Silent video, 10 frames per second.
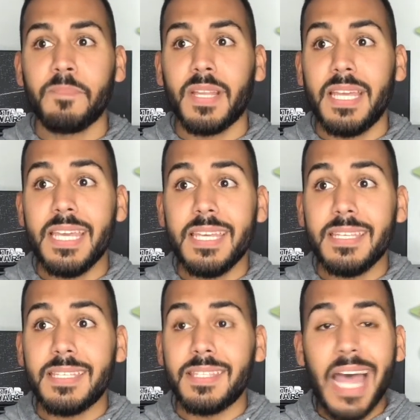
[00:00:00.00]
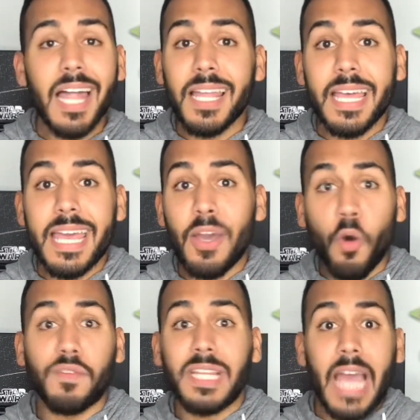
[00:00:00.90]
He's not a
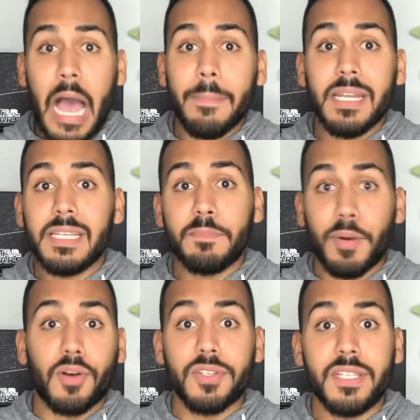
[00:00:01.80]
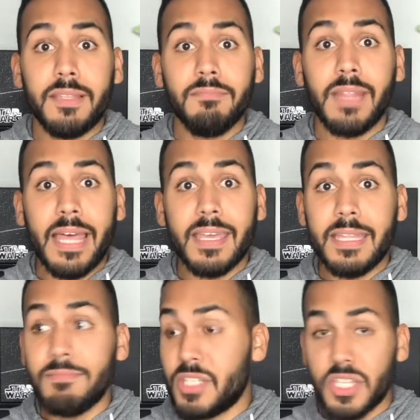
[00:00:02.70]
overly ominous person like
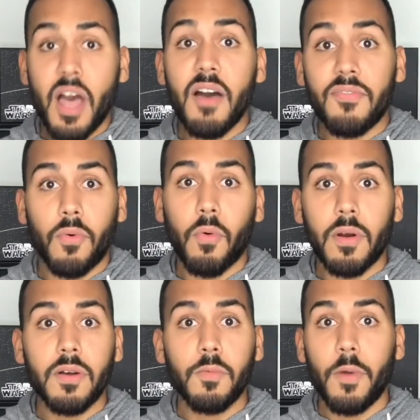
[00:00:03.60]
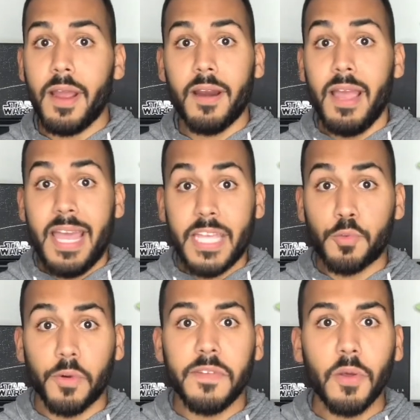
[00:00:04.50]
in Saw 4 where his
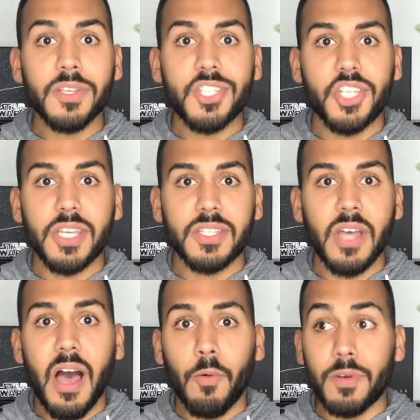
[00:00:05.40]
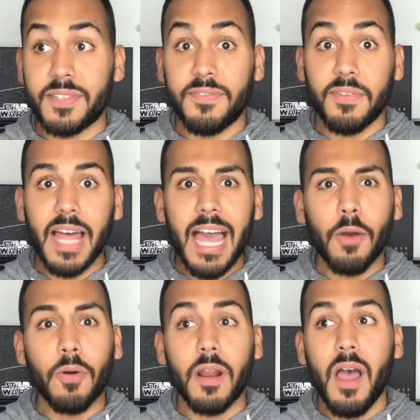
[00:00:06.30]
reveal as Jigsaw was flat
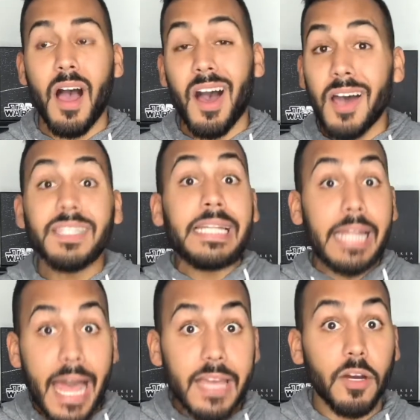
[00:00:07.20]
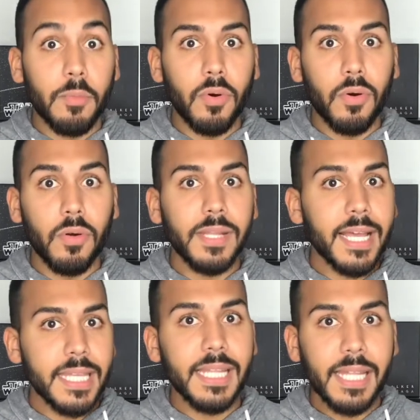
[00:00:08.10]
or unlikable
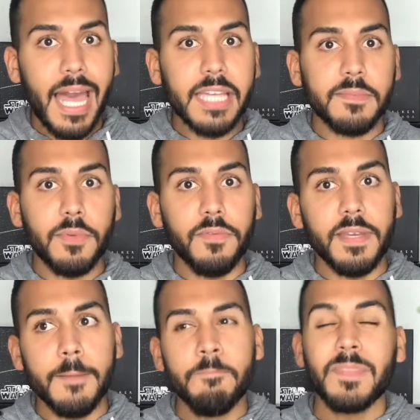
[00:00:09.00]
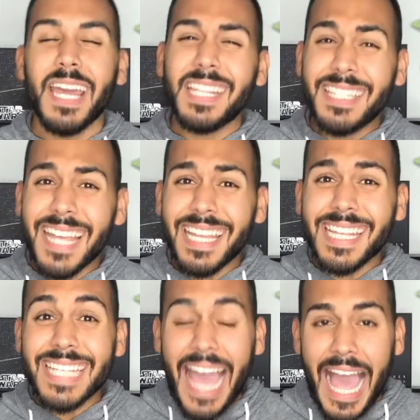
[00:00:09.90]
like in the last movie. And it's not that
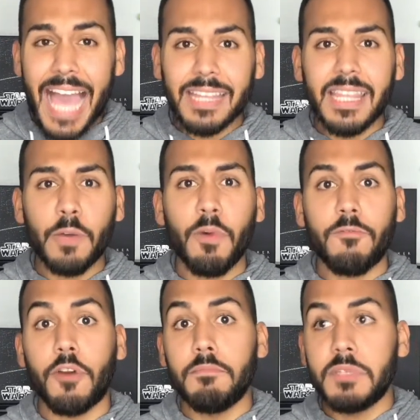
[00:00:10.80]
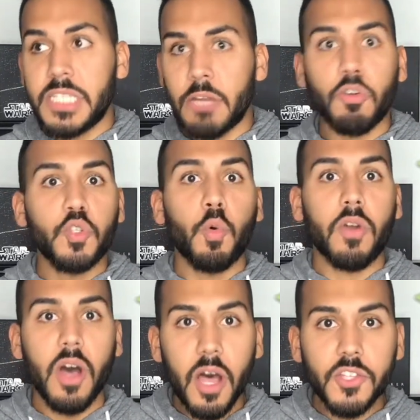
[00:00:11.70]
his acting went from 0 to
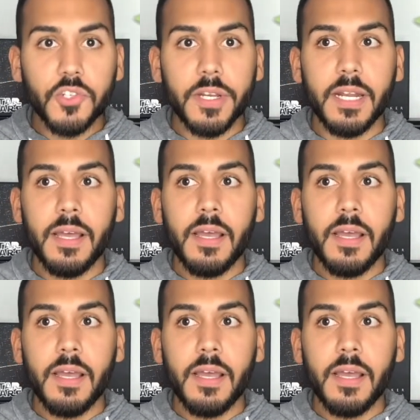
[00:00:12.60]
100,